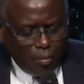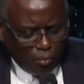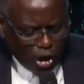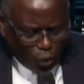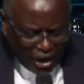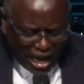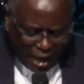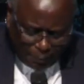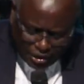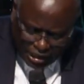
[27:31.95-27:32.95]
But look what
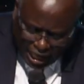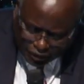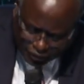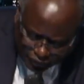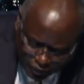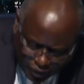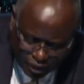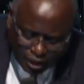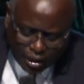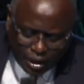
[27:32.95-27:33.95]
happened next.
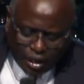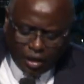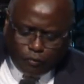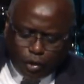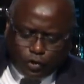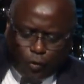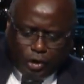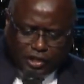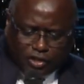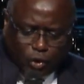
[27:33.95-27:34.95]
In verse
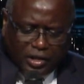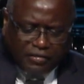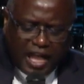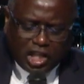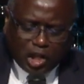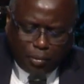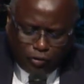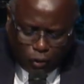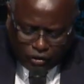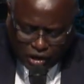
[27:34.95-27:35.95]
42, he stands up
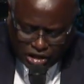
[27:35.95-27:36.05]
before the